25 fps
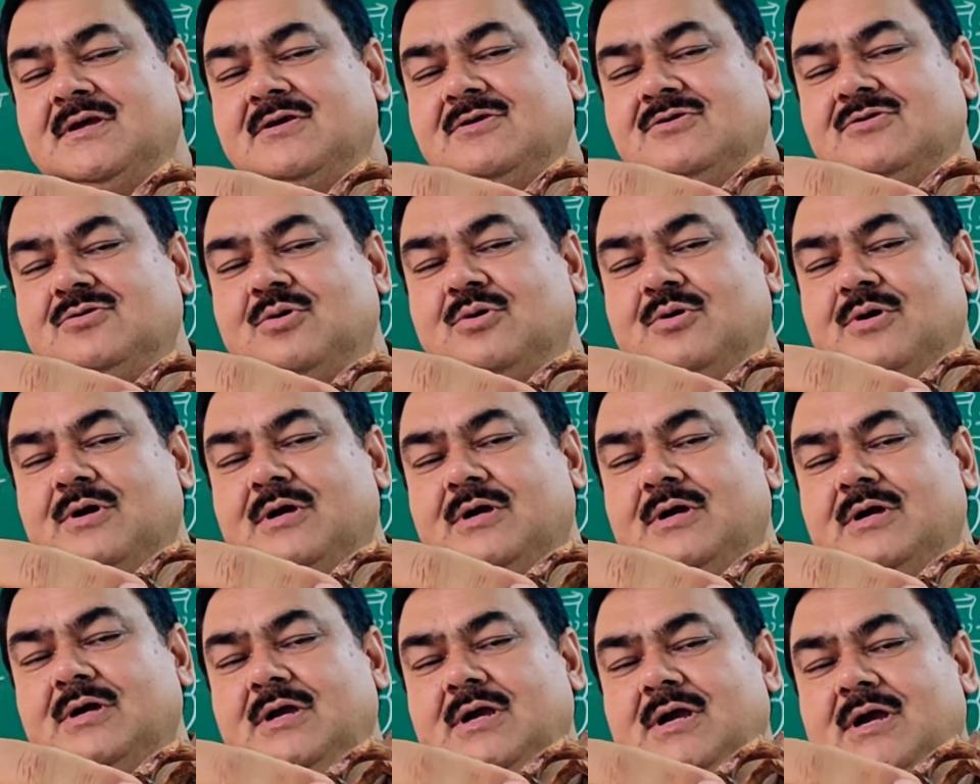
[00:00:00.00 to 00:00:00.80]
So
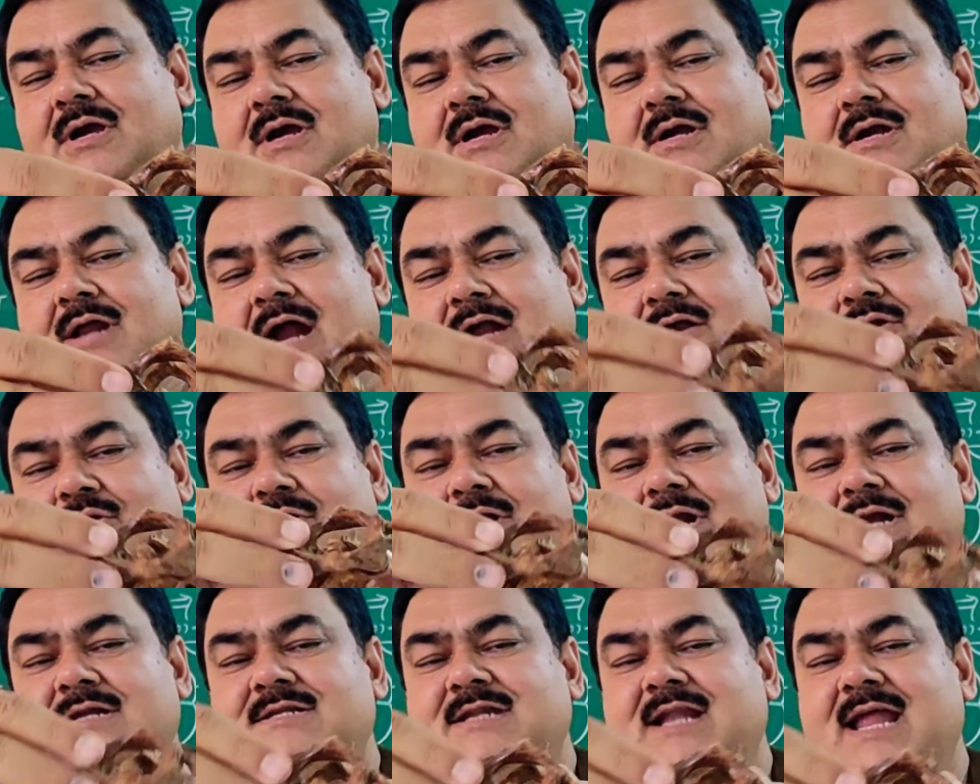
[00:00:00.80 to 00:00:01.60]
it
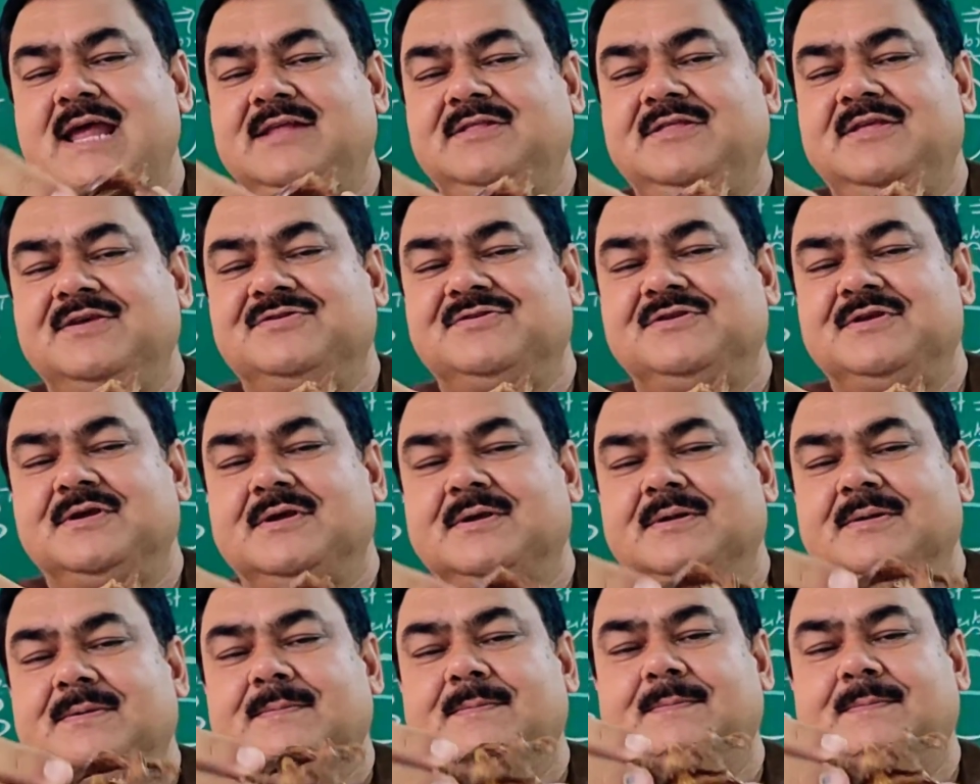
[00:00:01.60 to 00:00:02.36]
articulates like this.